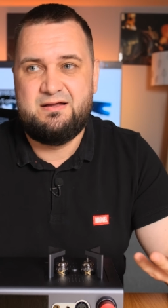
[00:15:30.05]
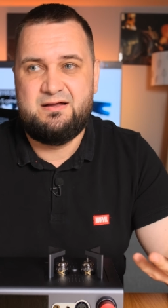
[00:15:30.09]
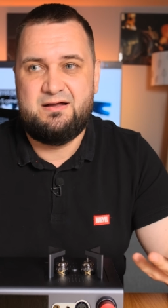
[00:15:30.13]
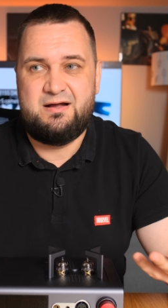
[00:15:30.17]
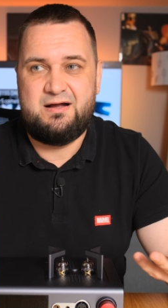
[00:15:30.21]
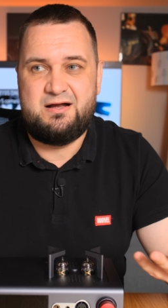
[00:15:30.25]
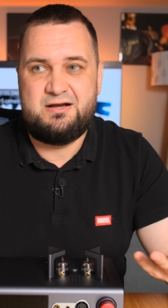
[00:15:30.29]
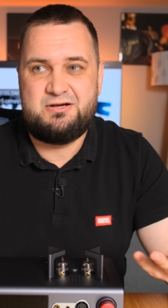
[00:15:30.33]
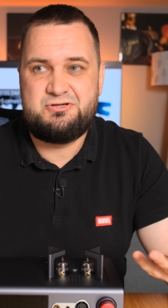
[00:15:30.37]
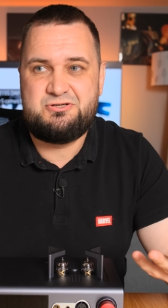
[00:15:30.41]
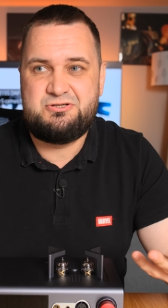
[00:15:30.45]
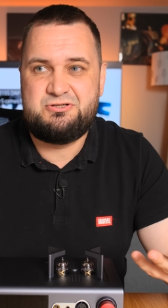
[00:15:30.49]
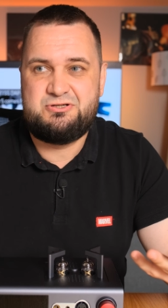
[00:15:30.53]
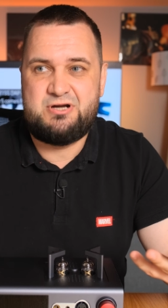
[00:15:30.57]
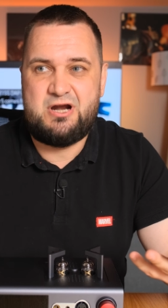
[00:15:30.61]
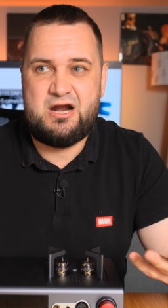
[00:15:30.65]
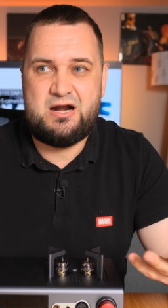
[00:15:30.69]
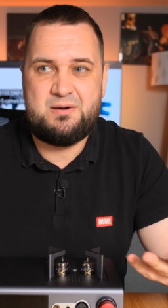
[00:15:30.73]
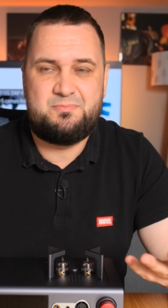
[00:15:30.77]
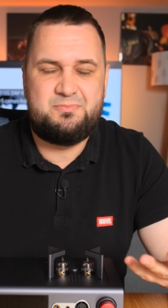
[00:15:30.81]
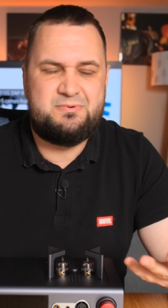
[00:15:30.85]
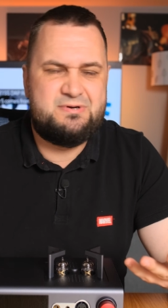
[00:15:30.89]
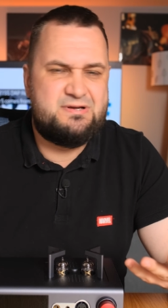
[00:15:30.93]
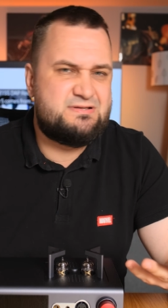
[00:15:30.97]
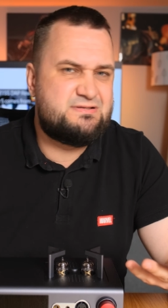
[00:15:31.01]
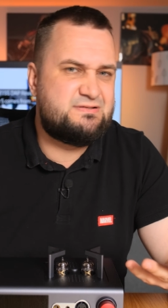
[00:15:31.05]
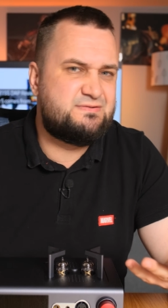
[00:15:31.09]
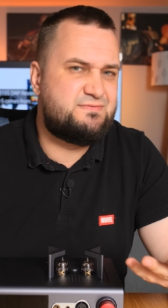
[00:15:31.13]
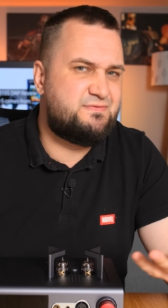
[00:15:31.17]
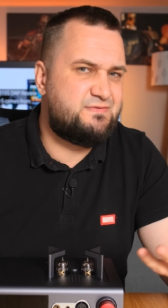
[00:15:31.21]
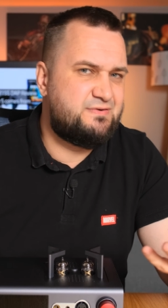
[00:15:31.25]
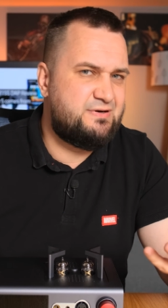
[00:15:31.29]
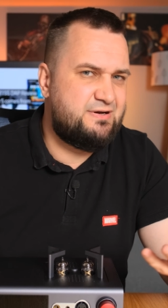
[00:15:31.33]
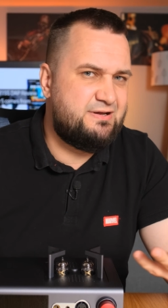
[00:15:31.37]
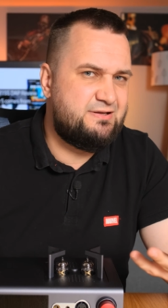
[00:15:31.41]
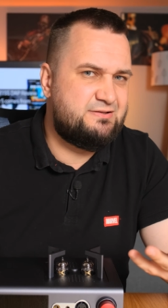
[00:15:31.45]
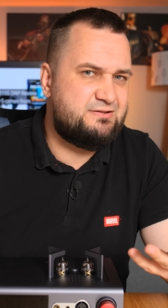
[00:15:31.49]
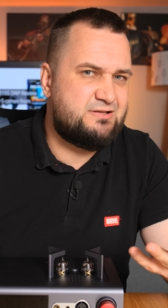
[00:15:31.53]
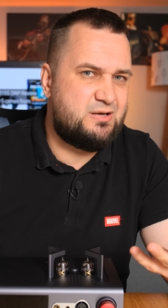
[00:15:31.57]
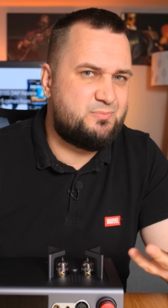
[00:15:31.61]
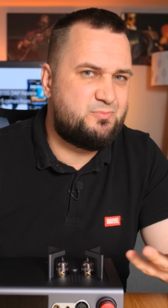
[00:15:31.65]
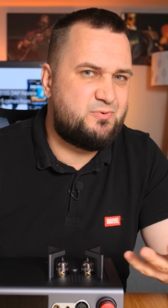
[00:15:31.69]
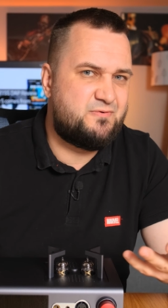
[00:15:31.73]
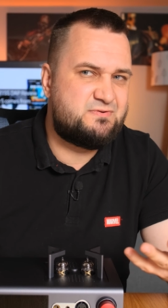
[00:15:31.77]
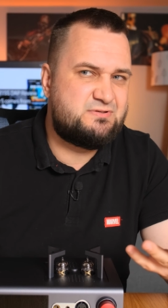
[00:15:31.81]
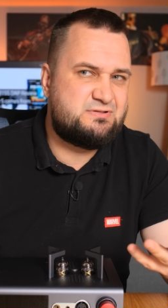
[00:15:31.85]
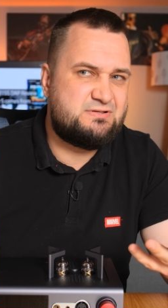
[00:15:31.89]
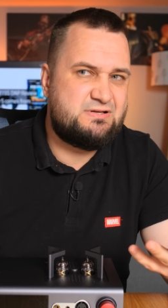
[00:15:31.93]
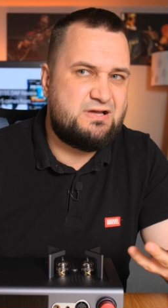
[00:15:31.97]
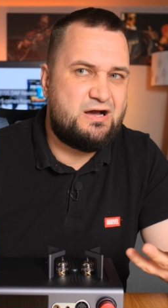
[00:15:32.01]
a sharpness-free type
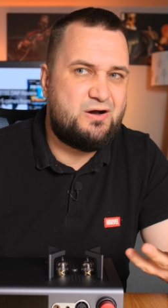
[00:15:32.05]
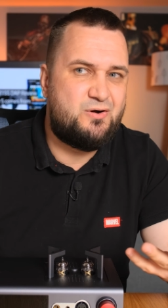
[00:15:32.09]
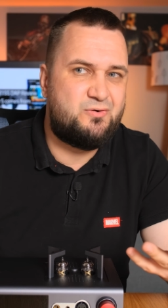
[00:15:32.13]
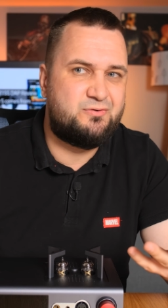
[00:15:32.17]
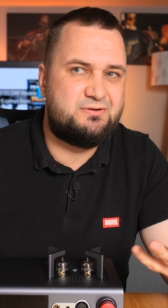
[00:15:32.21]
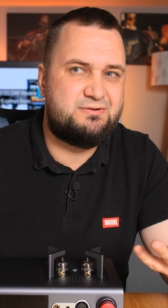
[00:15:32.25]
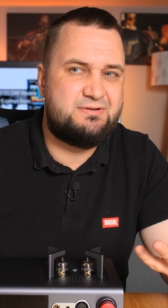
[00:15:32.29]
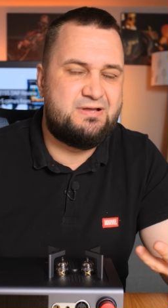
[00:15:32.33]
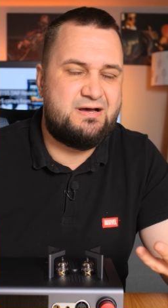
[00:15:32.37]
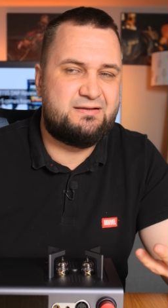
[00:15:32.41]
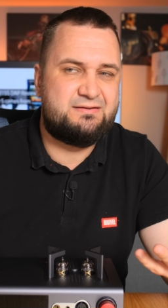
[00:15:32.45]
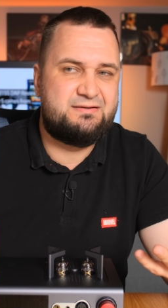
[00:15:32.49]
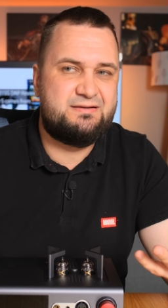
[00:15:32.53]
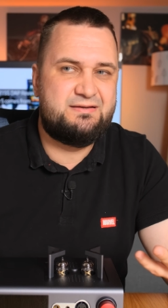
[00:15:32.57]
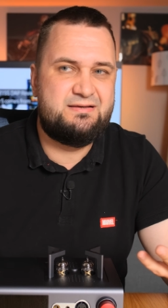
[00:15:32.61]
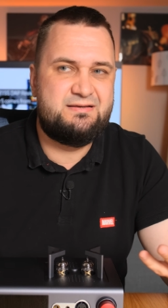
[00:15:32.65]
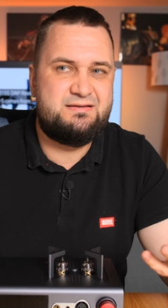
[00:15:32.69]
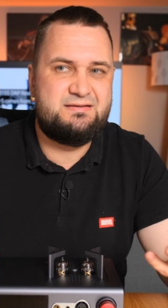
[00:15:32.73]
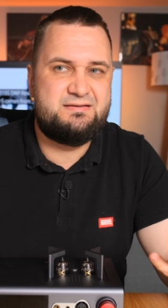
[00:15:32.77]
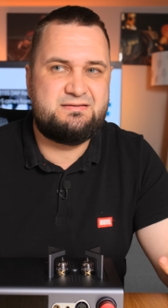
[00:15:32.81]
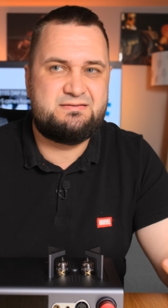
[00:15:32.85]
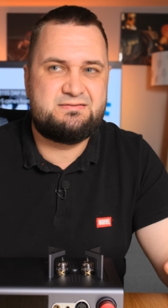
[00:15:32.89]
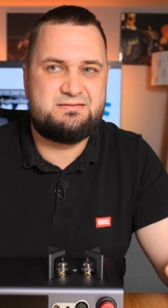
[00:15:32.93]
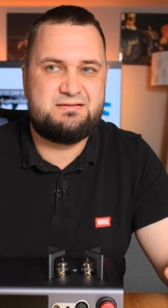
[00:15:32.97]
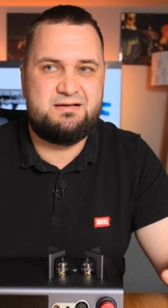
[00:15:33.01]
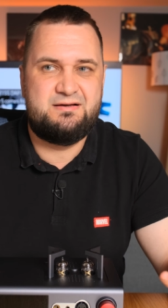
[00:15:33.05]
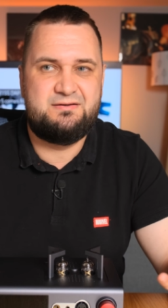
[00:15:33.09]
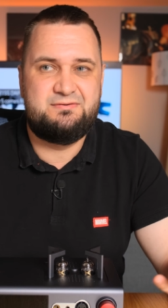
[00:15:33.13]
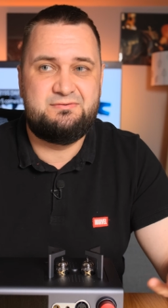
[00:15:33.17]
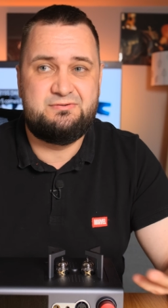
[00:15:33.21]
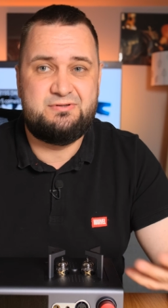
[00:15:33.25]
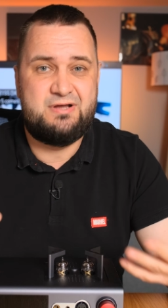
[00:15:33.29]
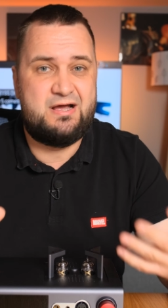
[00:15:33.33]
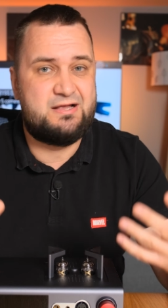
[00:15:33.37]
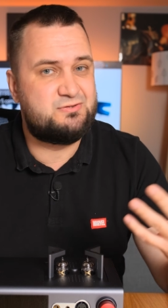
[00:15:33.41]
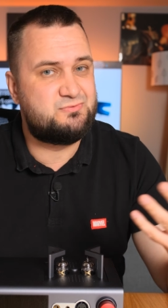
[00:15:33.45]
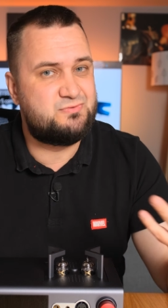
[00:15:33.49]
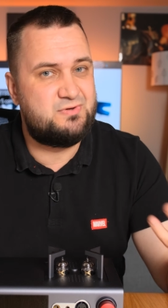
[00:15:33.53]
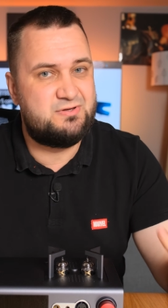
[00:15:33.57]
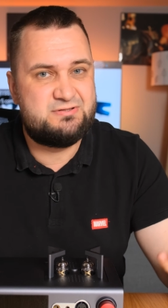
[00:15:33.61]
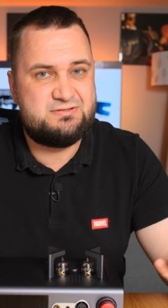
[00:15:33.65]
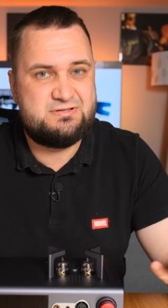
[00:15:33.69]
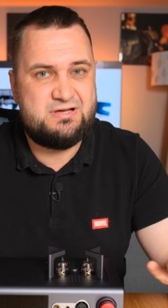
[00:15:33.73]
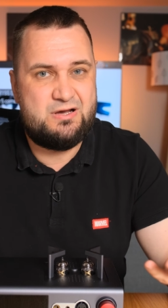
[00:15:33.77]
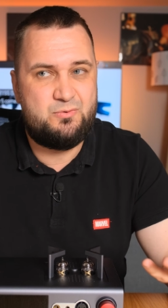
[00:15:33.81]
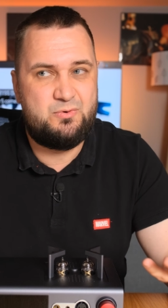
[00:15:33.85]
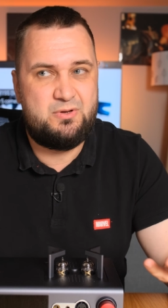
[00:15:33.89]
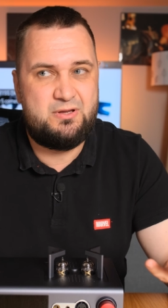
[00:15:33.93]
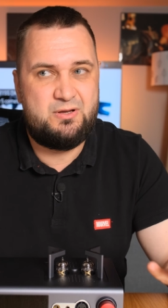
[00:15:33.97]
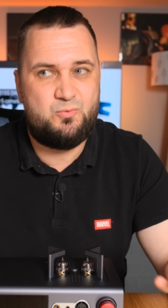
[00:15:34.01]
of sound that is natural
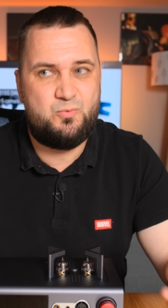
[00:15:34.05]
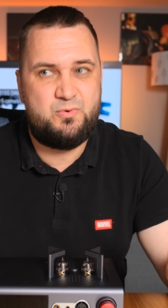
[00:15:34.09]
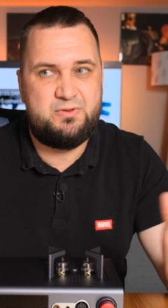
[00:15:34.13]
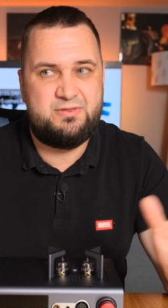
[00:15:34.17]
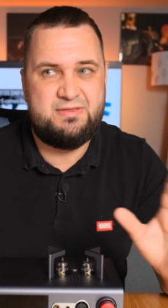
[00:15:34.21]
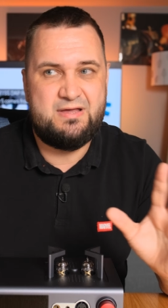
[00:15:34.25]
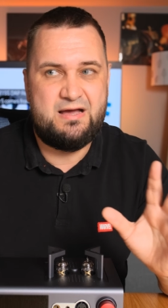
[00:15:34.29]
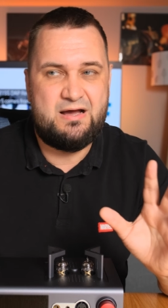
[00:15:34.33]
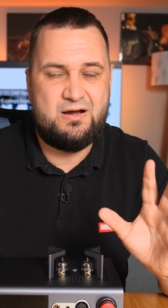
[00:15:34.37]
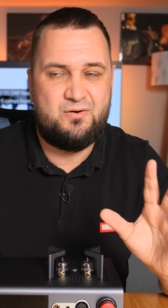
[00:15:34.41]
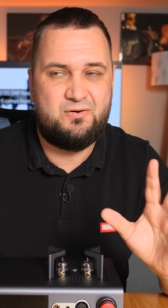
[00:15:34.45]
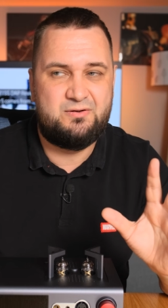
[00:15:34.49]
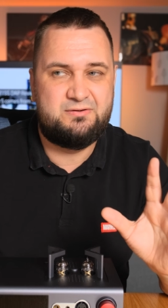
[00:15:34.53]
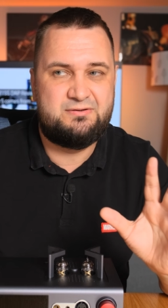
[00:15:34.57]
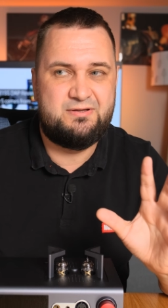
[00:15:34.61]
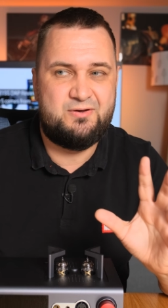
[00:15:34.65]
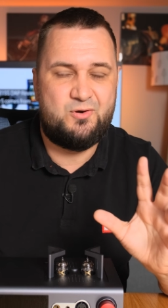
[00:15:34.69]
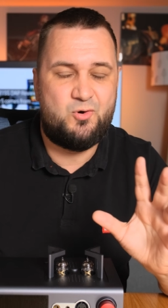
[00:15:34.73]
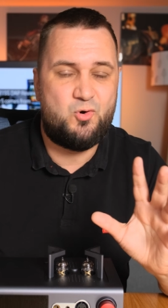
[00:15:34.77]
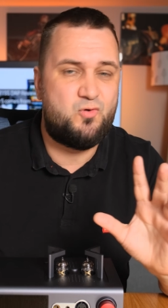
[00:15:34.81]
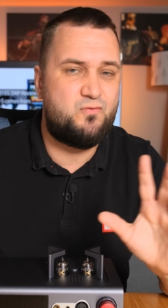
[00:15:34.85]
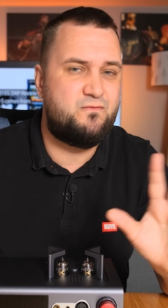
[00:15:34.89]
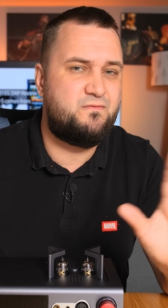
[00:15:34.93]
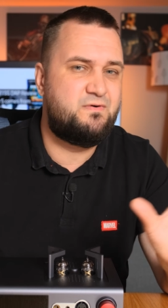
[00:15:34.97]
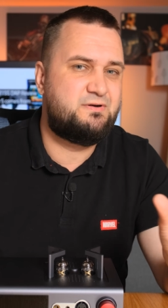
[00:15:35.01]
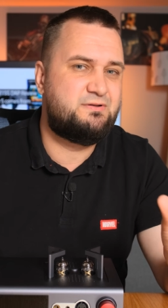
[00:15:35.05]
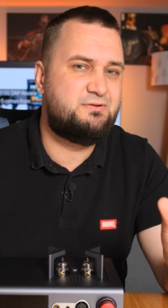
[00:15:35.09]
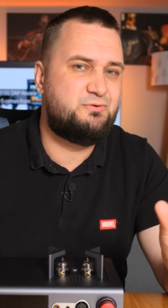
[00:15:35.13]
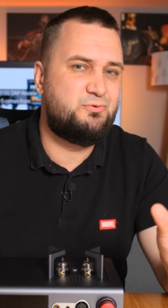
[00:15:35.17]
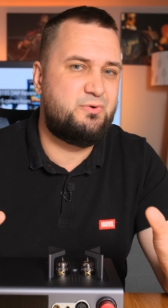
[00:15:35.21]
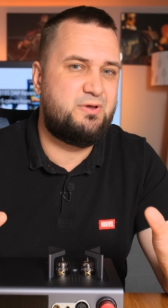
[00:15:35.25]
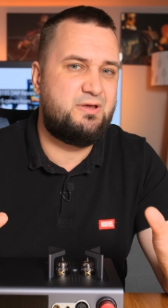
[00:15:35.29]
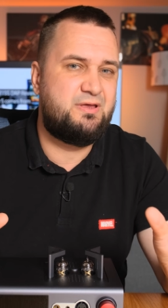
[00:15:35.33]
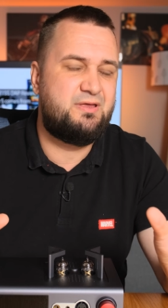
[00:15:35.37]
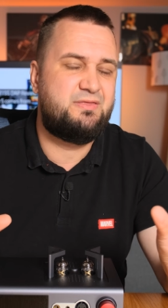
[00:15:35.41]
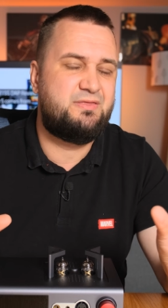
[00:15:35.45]
sounding without overdoing